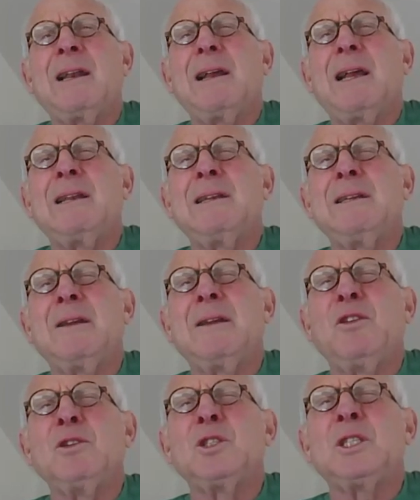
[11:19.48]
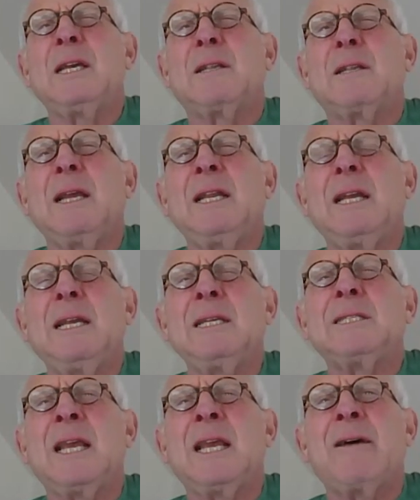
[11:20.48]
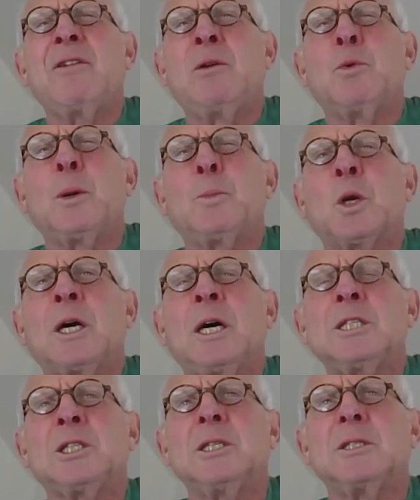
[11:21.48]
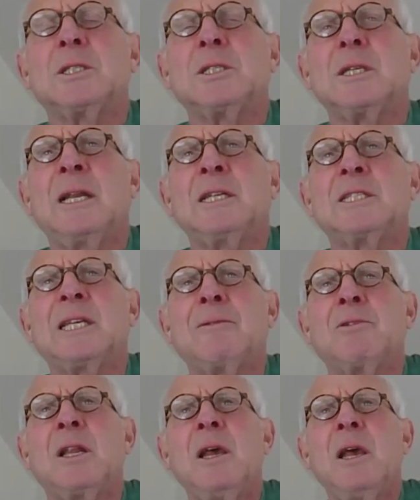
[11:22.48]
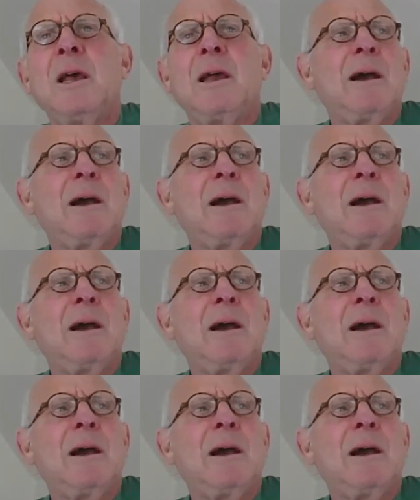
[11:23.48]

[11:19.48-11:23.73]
if you see it, it's having repercussions, and it's having.